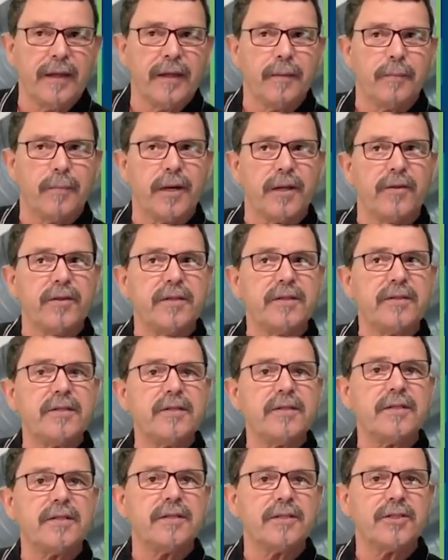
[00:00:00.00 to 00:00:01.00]
But this
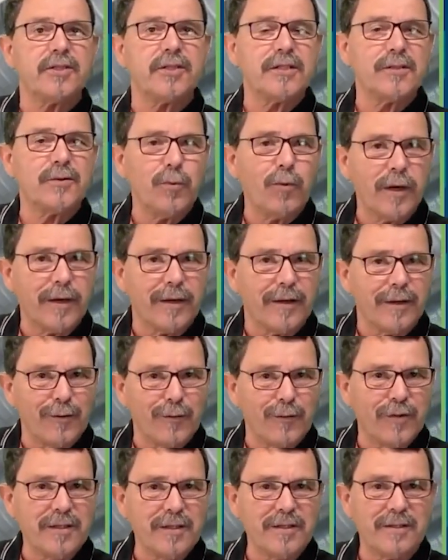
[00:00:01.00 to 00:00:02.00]
is just one
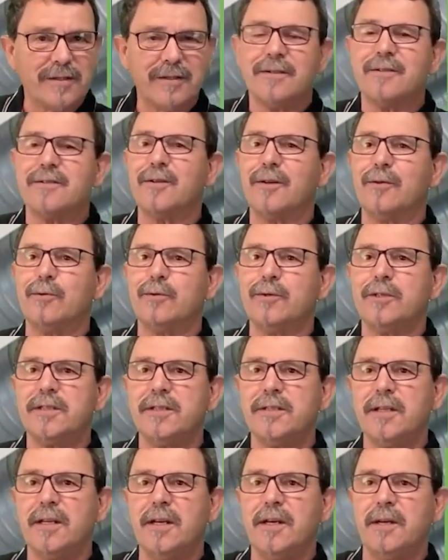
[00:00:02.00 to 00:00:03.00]
of these
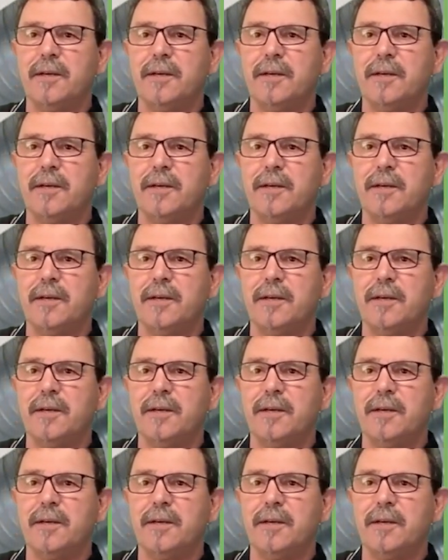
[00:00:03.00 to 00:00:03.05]
solutions,